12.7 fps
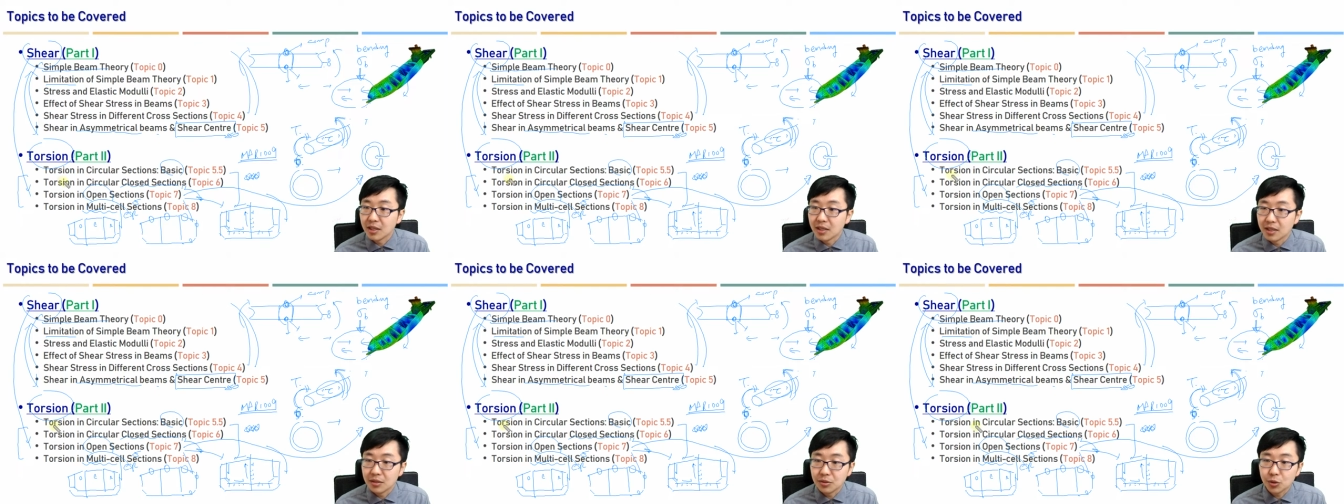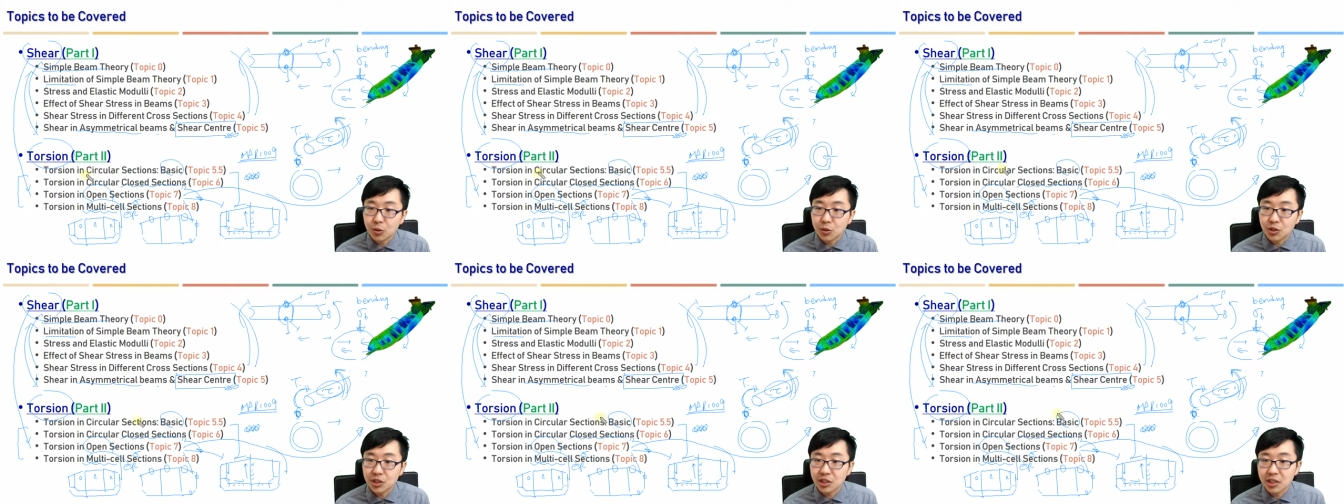and
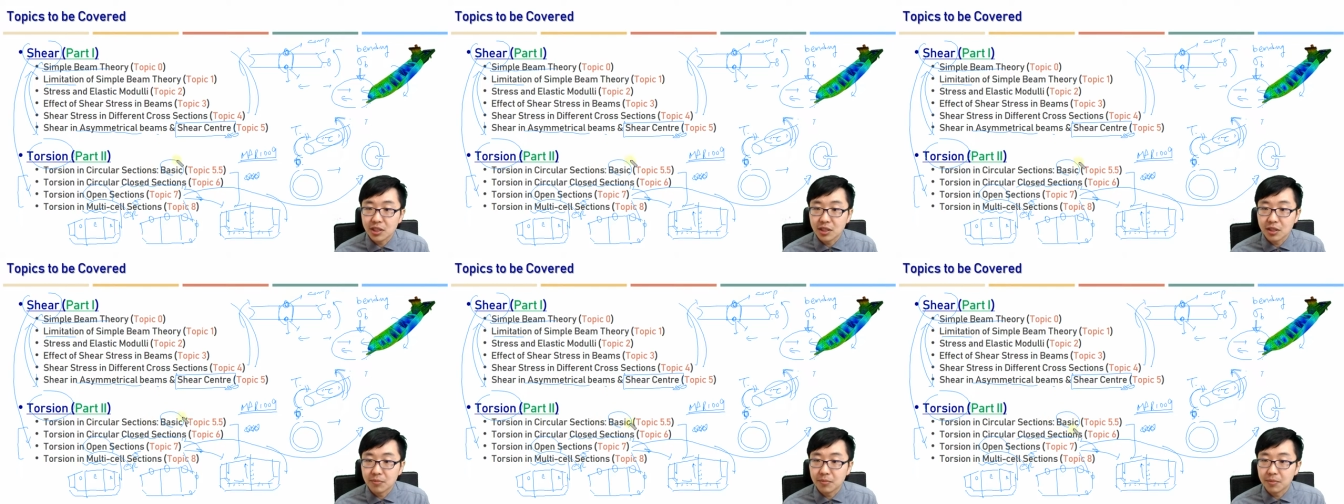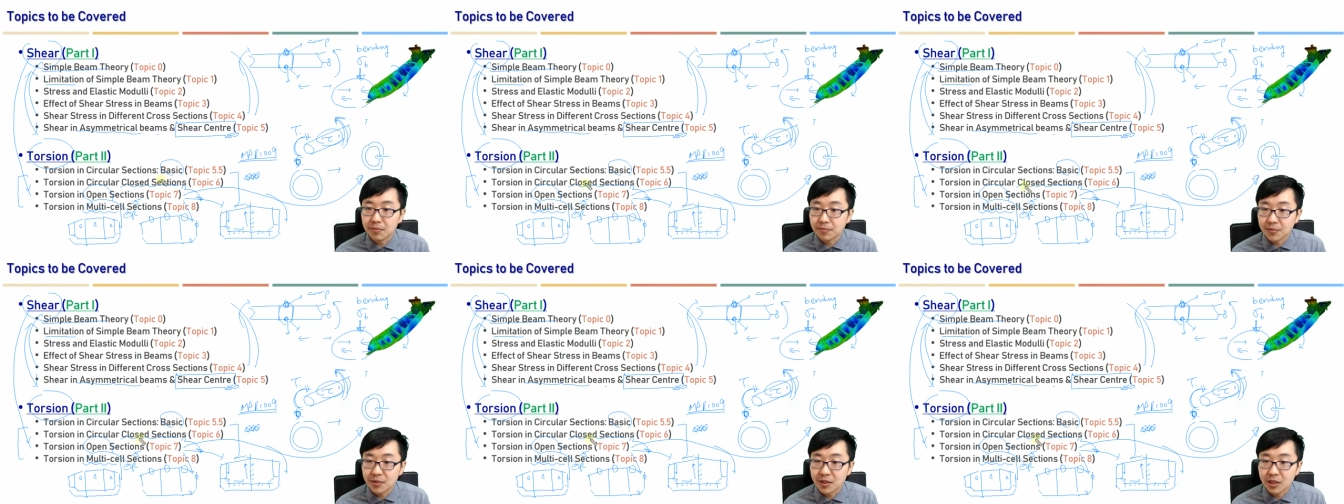torsion in
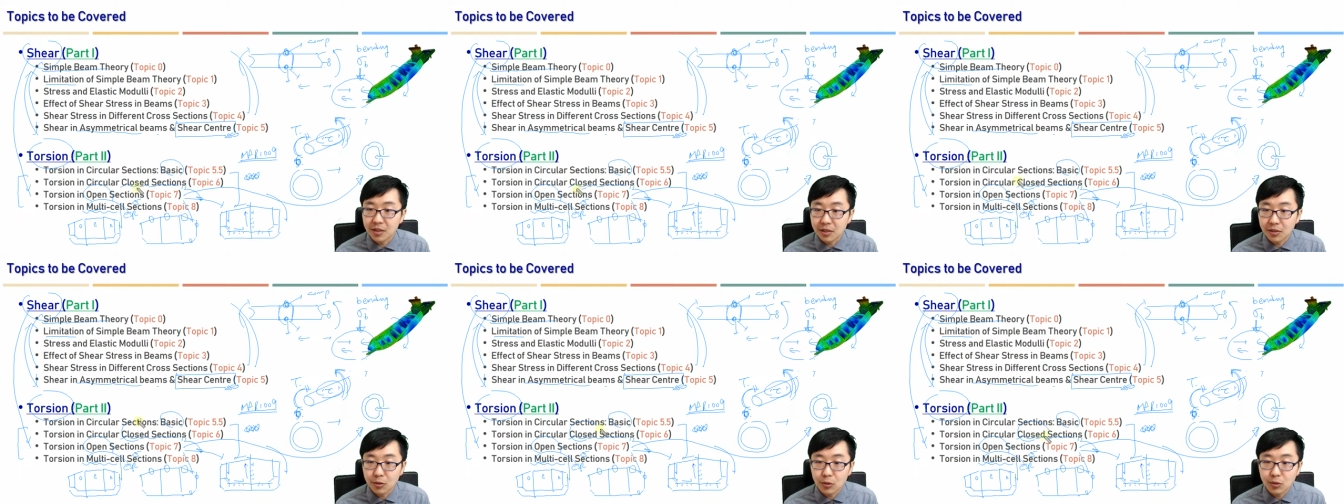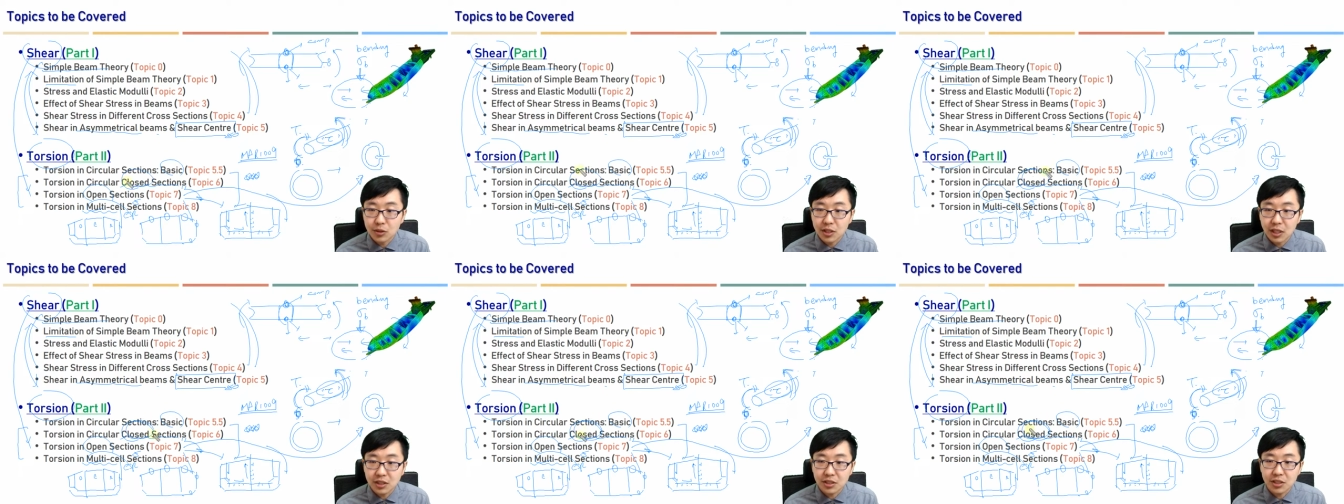the closed
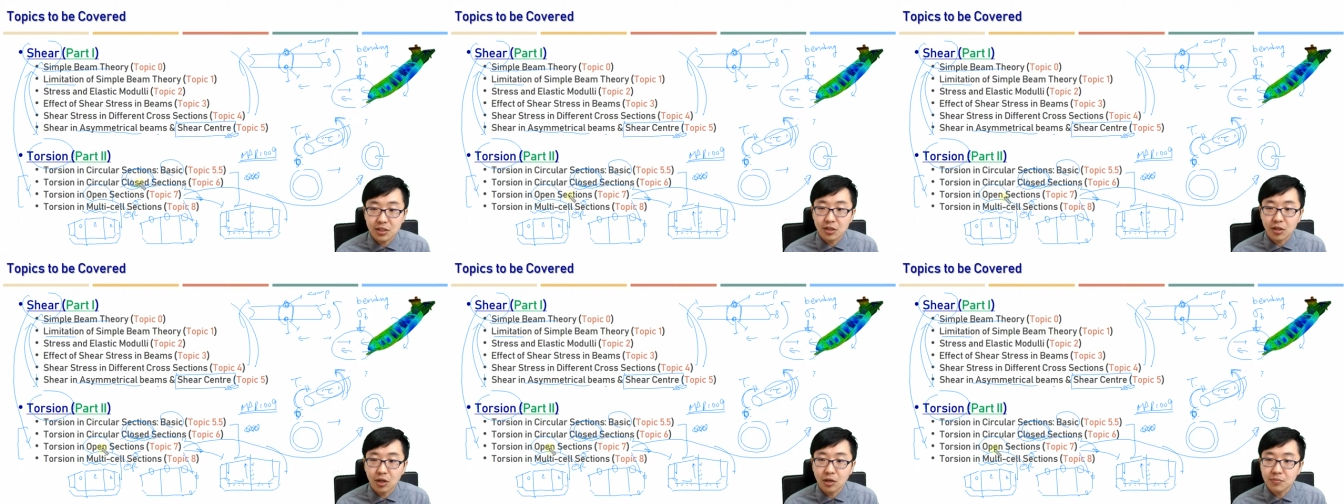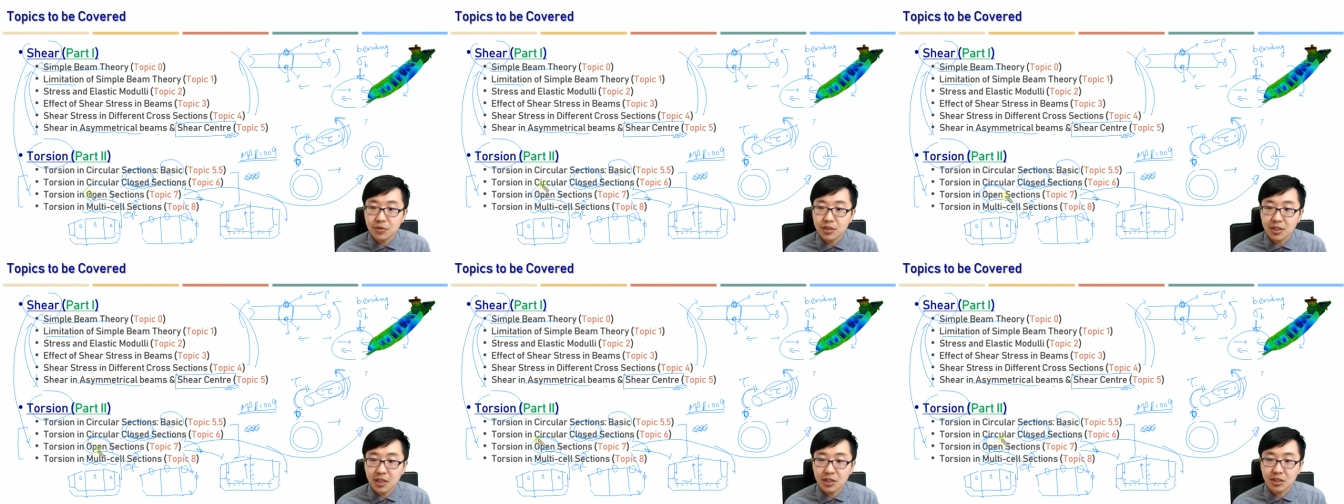section, open
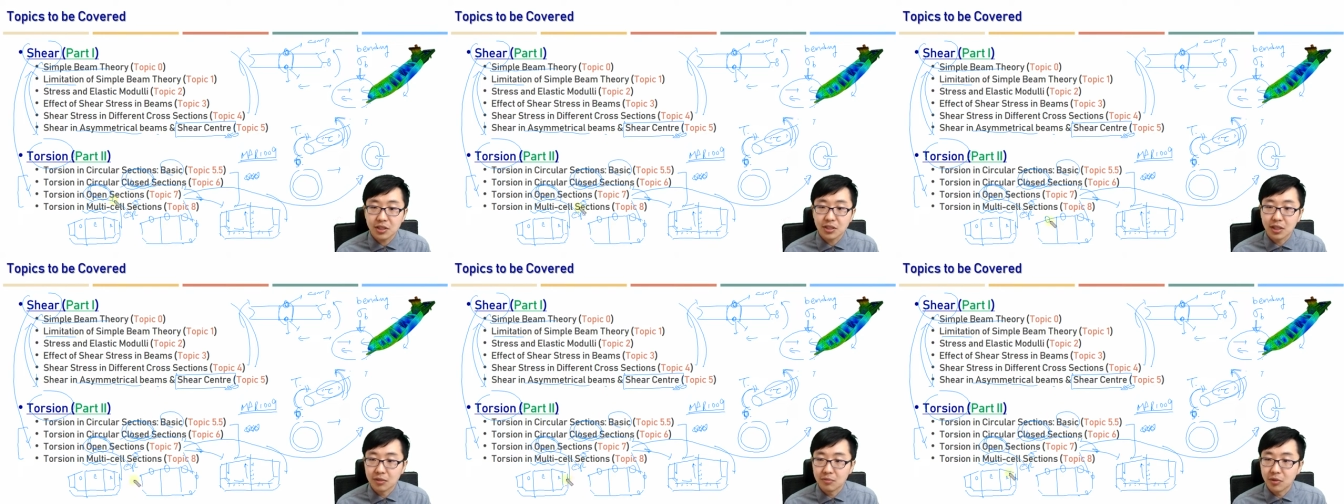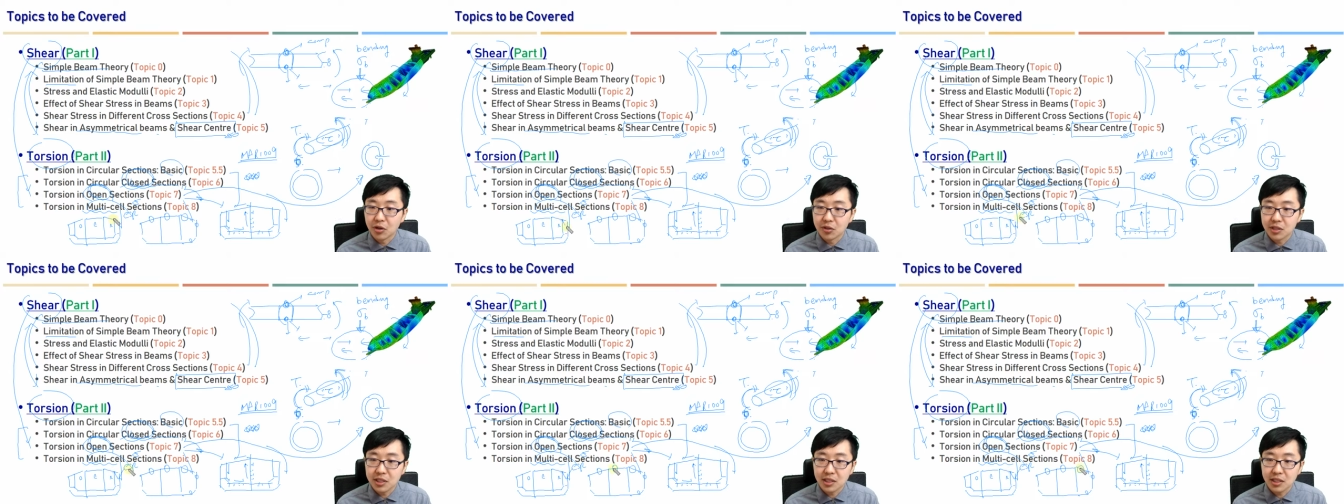section, and
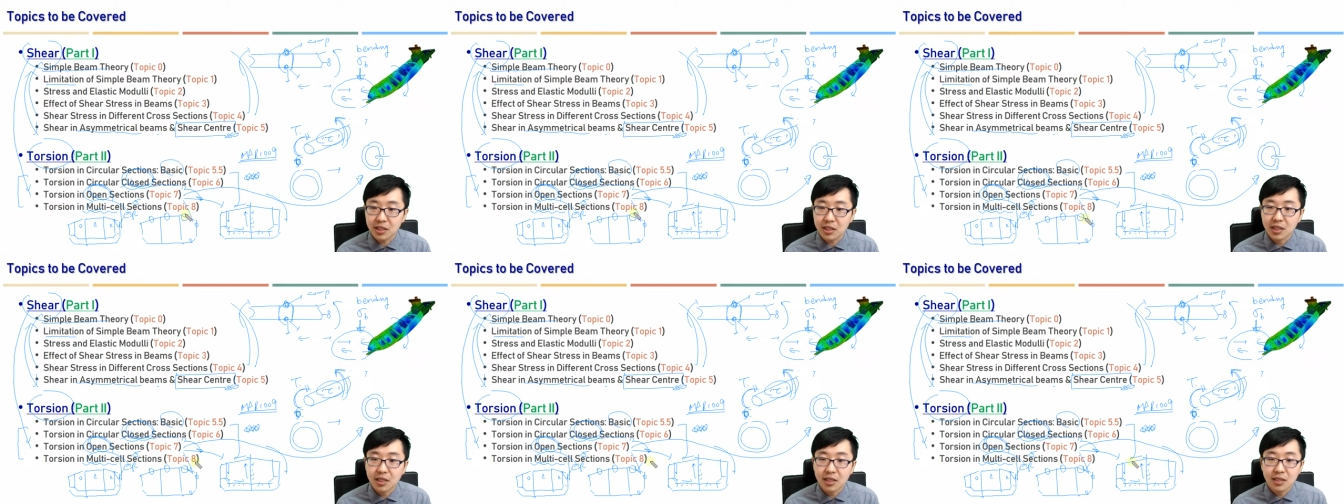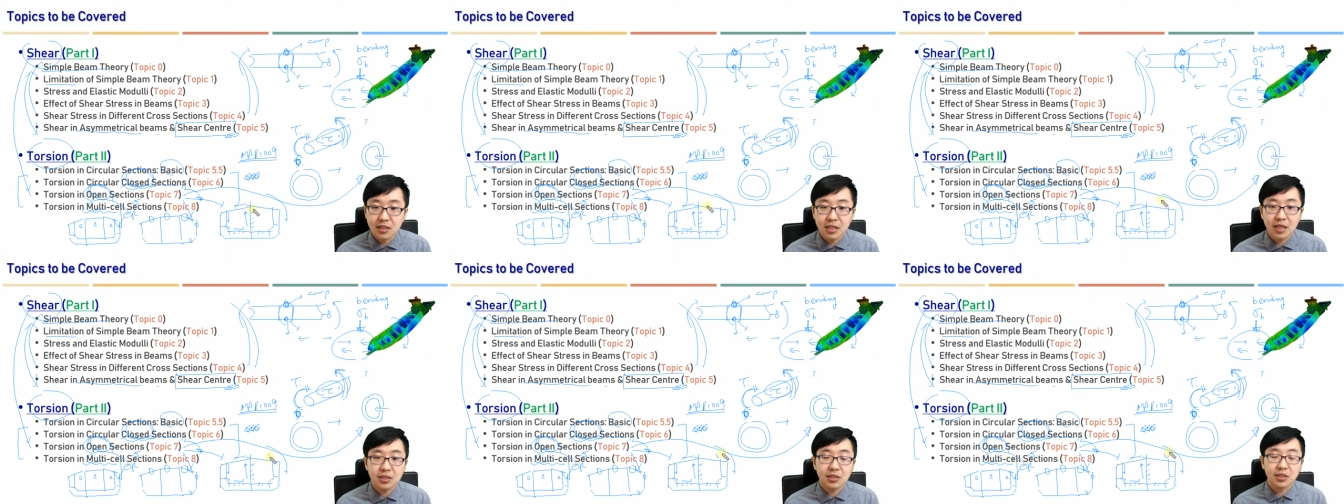multi
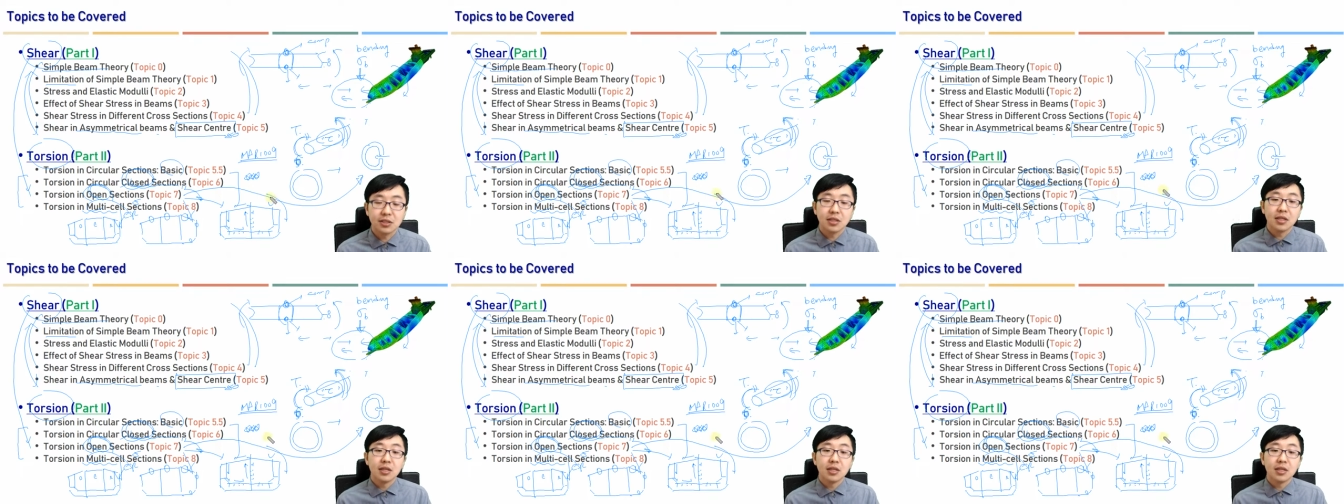section.